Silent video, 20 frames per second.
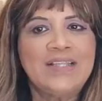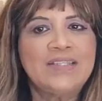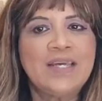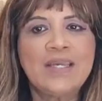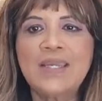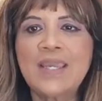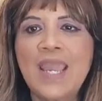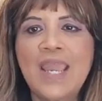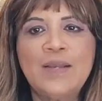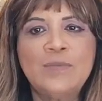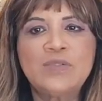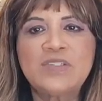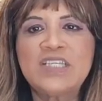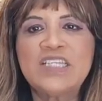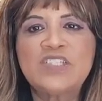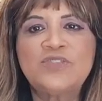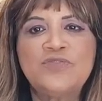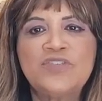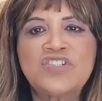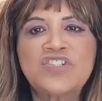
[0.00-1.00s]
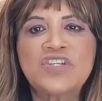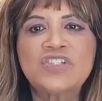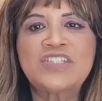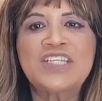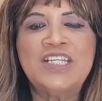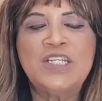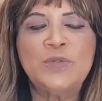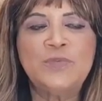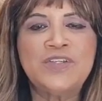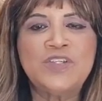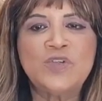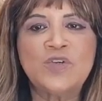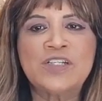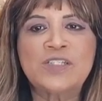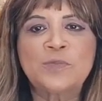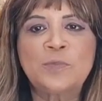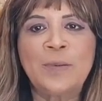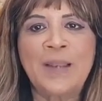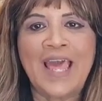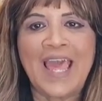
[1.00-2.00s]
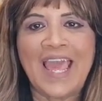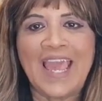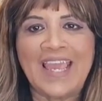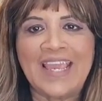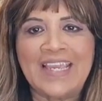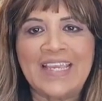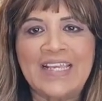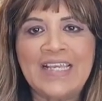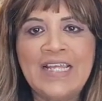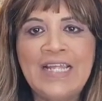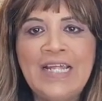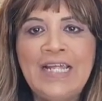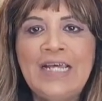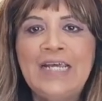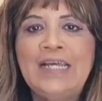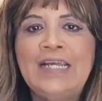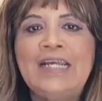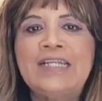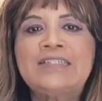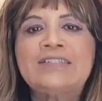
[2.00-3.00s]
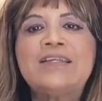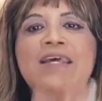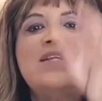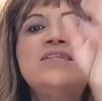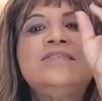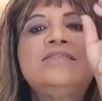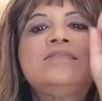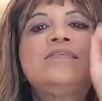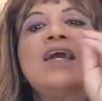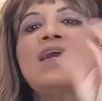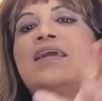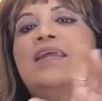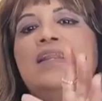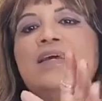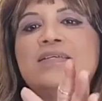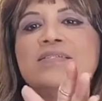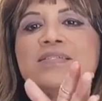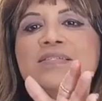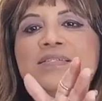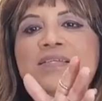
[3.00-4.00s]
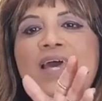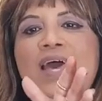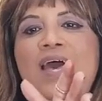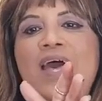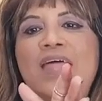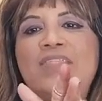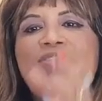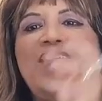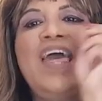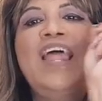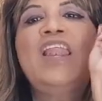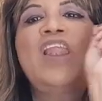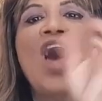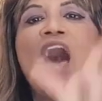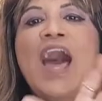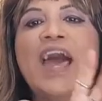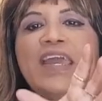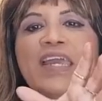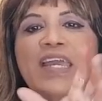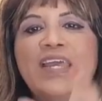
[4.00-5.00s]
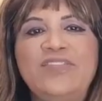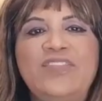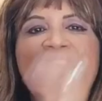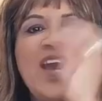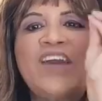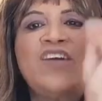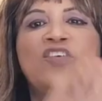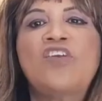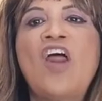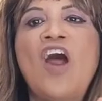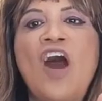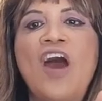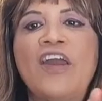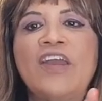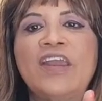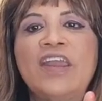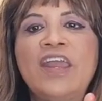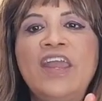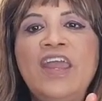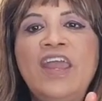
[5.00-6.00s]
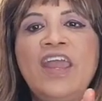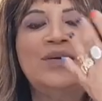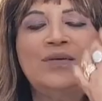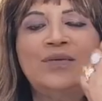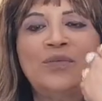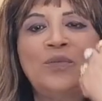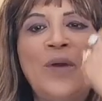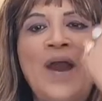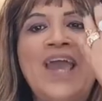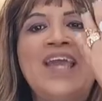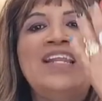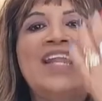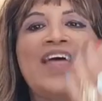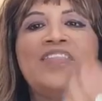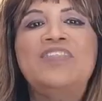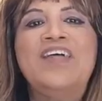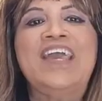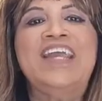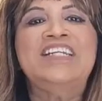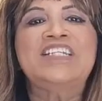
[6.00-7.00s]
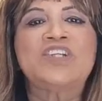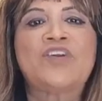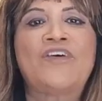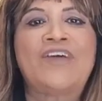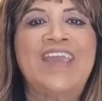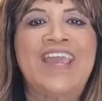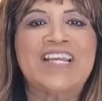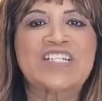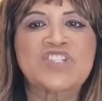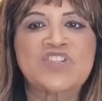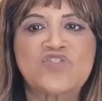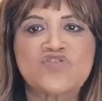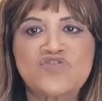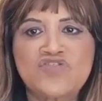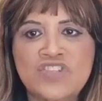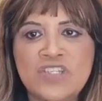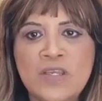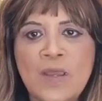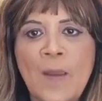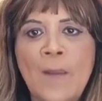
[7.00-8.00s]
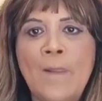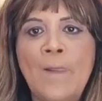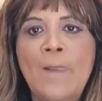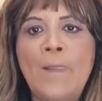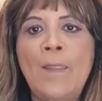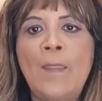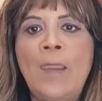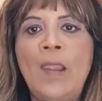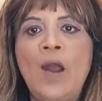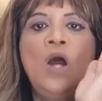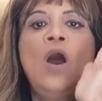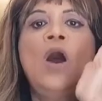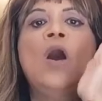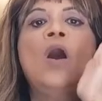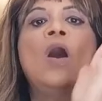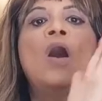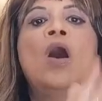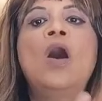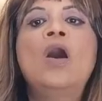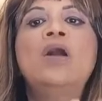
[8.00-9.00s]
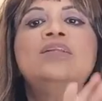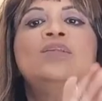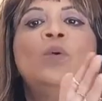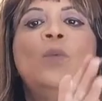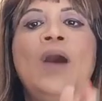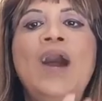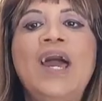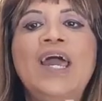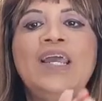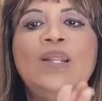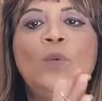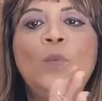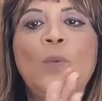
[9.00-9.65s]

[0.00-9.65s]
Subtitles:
the games these vicious individuals play. It's ridiculous. They lie, they cry while at the interrogations. All the while